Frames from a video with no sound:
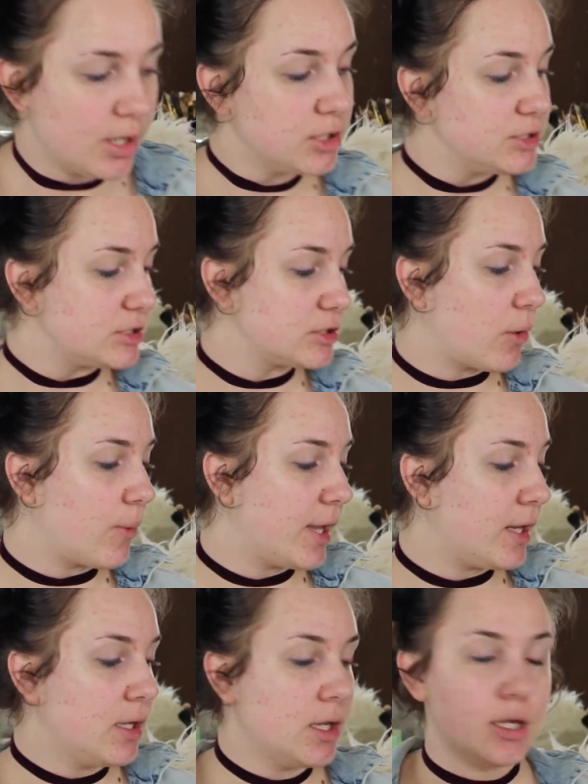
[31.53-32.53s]
are just
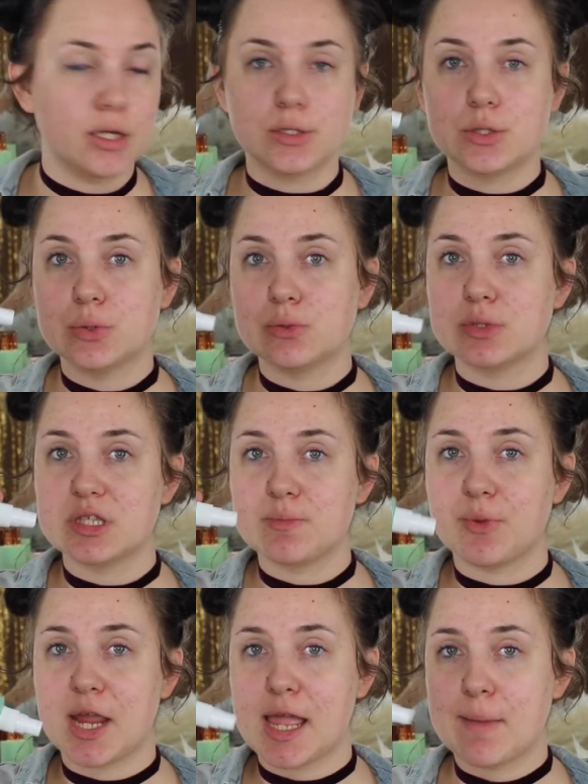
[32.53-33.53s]
going to
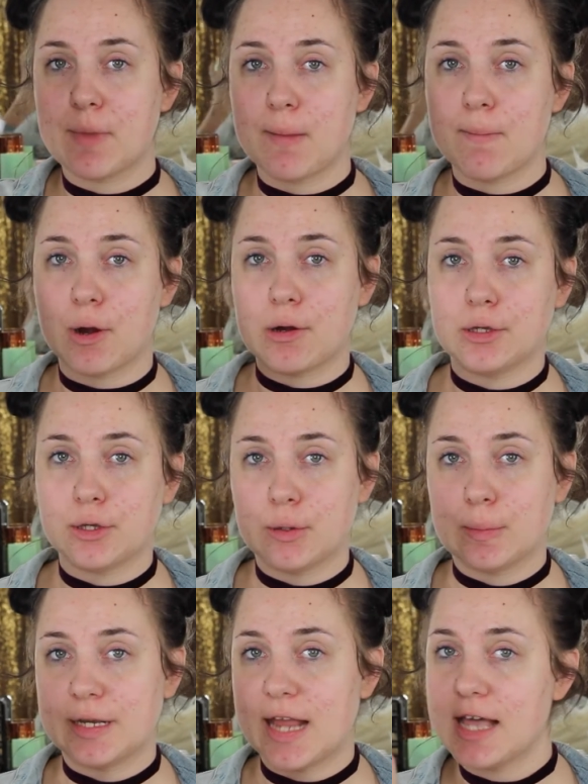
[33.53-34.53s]
spray my Mario
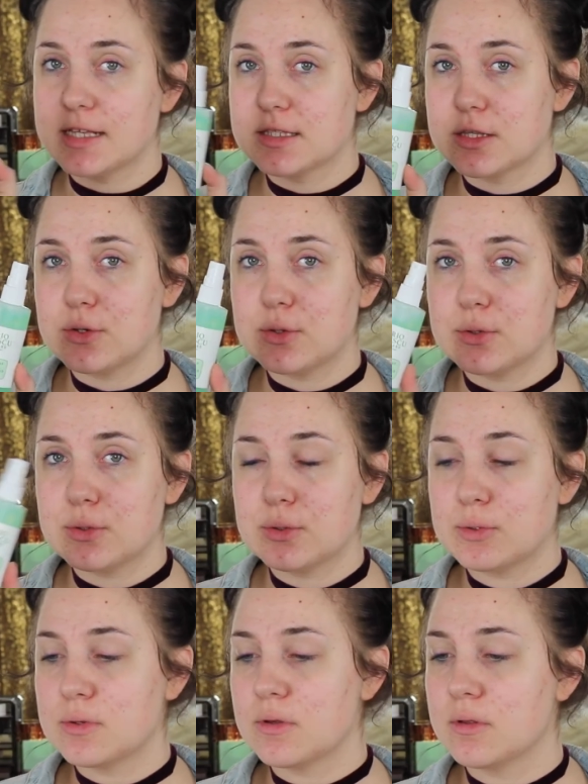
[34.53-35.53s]

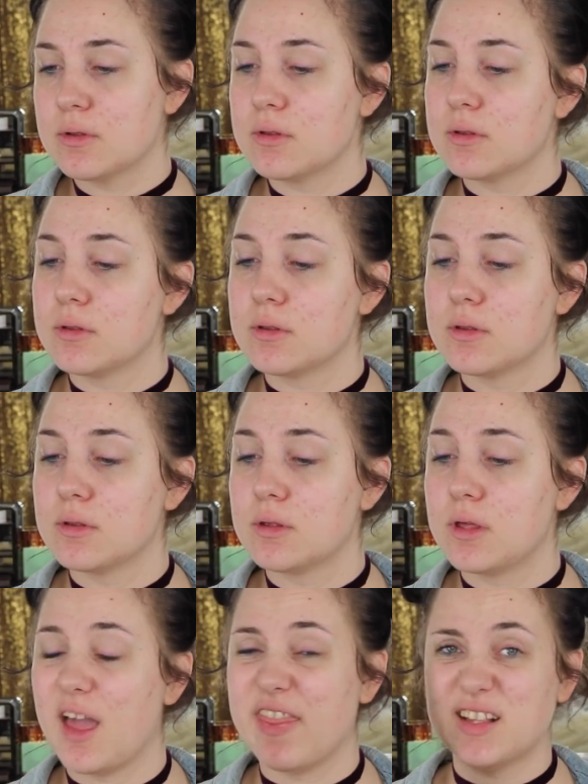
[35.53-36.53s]
Badasco. I
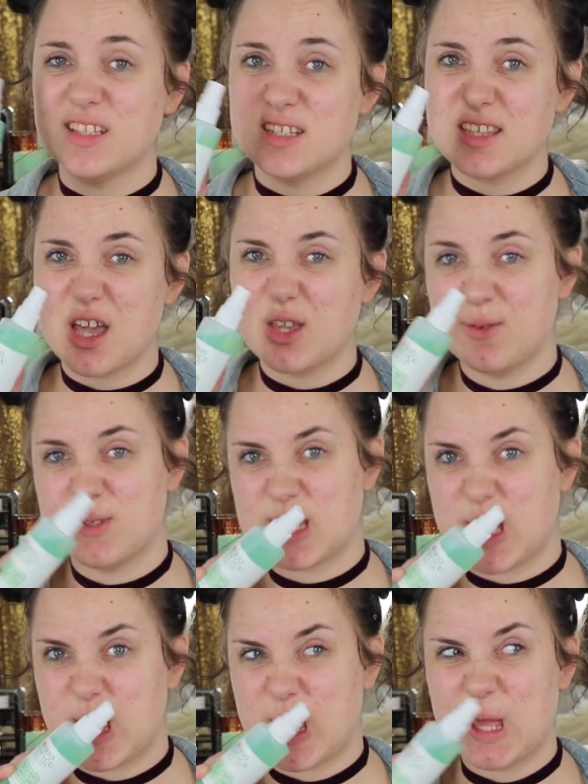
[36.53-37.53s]
think that's how you
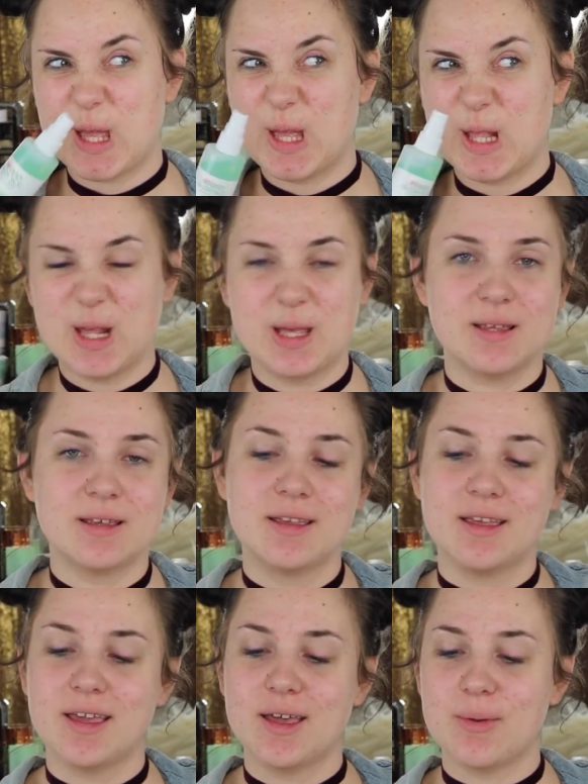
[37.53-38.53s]
say it.
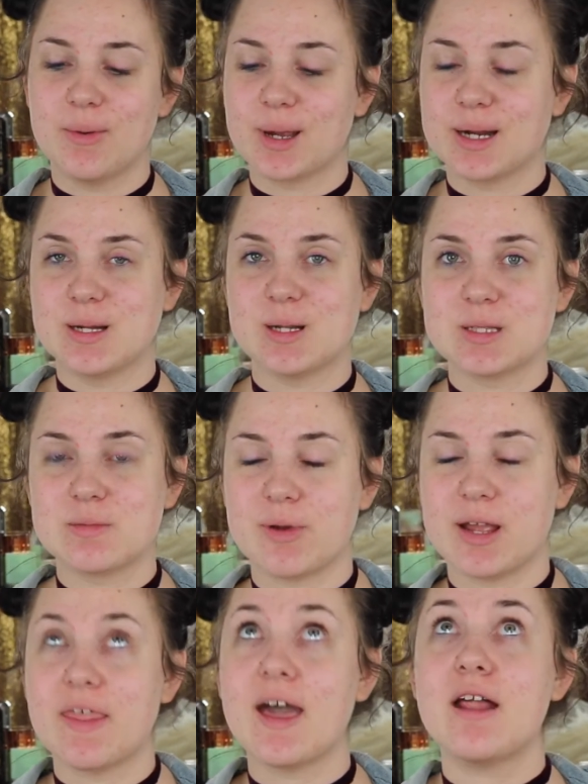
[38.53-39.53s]
We're gonna just
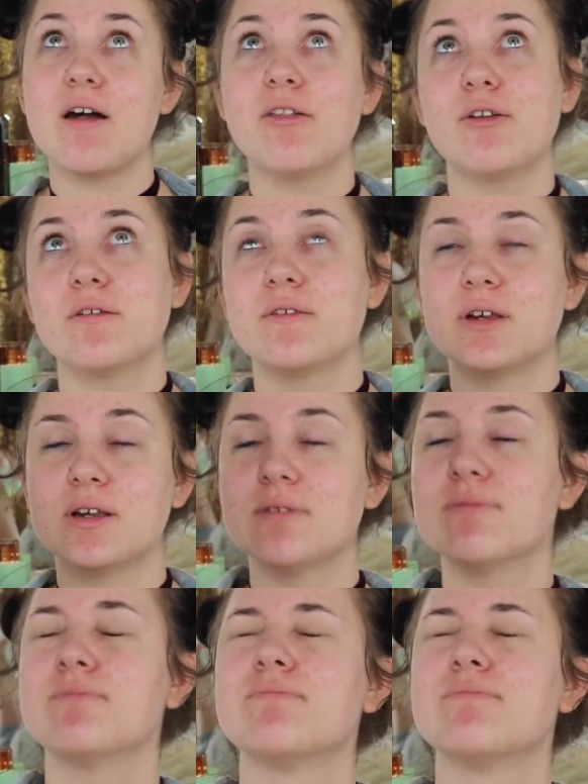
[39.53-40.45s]
spray that all over.